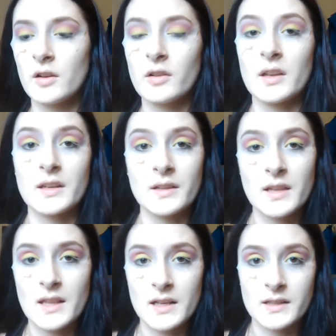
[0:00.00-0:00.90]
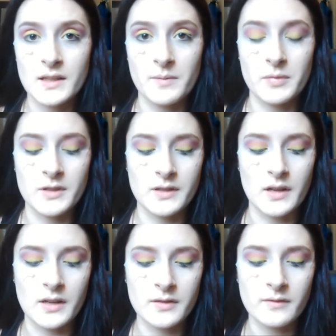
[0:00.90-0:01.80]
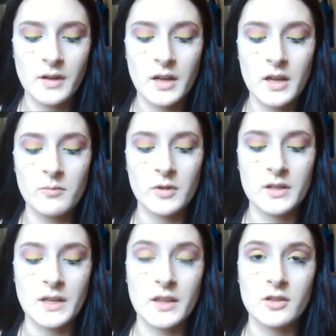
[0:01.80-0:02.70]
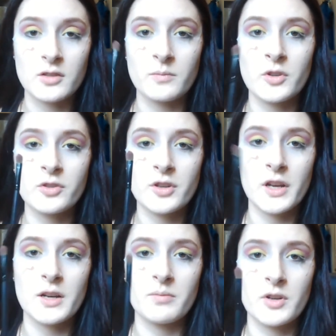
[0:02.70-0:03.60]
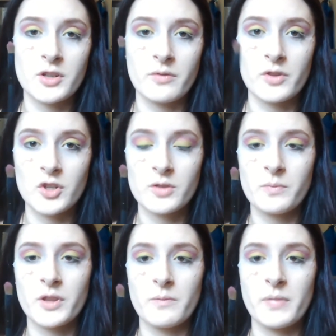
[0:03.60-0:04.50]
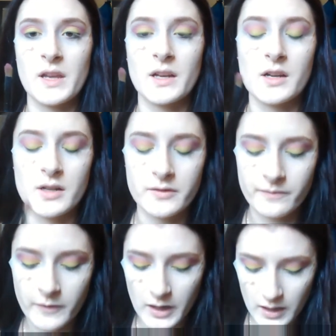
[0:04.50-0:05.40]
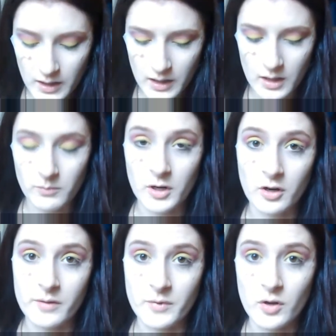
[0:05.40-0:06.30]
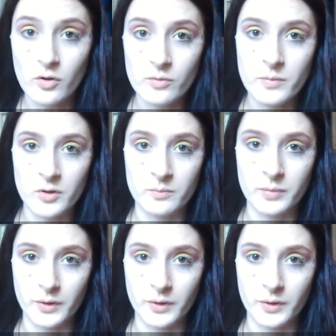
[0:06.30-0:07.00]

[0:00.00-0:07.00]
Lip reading: Okay, now that that step is done, I'm going to take the small shader brush that we just put the pink on. I'm going to grab a cobalt